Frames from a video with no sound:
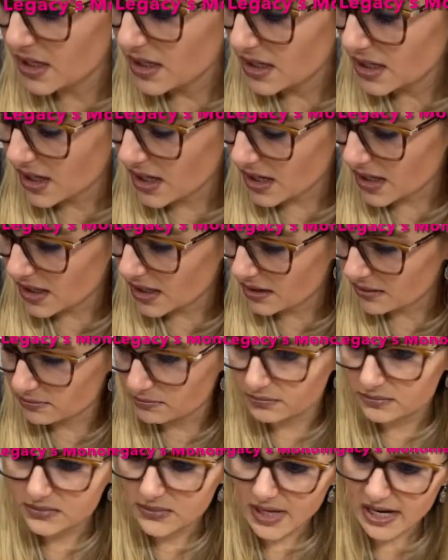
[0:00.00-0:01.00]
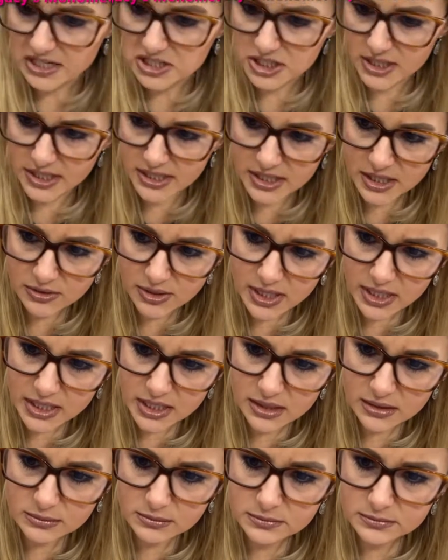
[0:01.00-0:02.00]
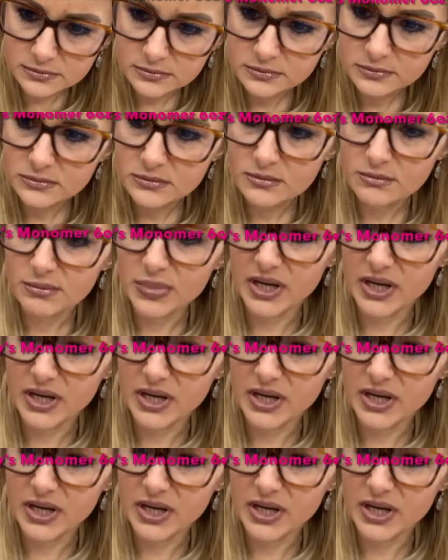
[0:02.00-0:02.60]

Actually, I know I am. But